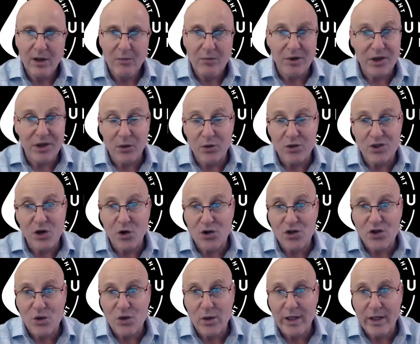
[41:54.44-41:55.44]
But there was no
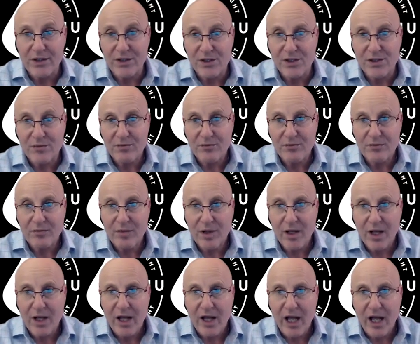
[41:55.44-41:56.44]
squeeze.
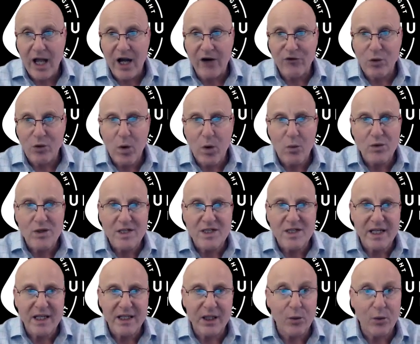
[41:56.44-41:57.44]
Everyone was
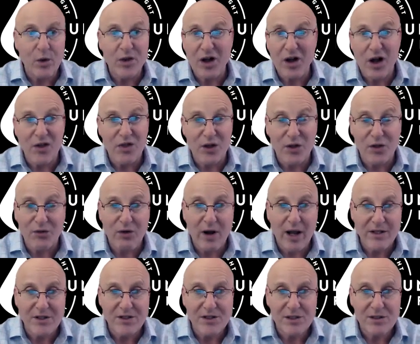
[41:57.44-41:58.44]
dealing with other
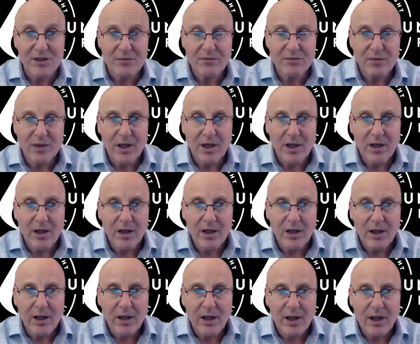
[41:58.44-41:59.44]
threats.
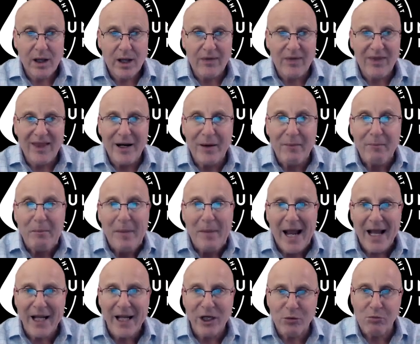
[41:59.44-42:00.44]
And then a
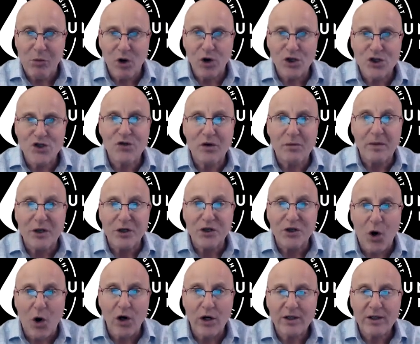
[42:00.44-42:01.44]
man emerged from the
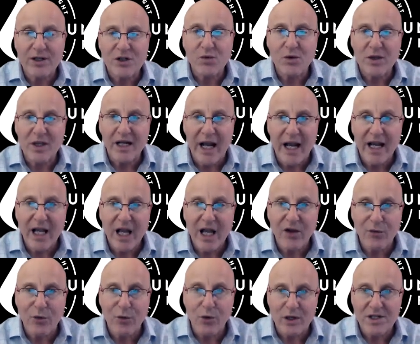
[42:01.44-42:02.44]
darkness with an
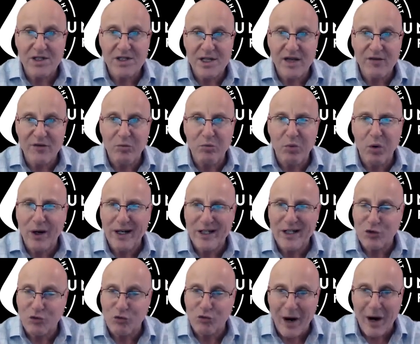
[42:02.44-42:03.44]
AK-47
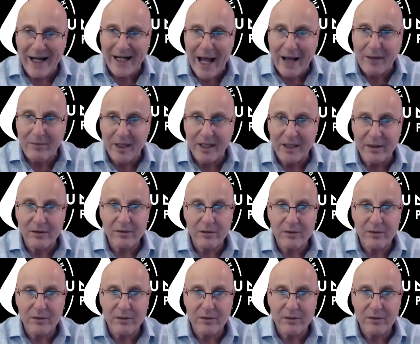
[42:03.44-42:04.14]
pointed right at me.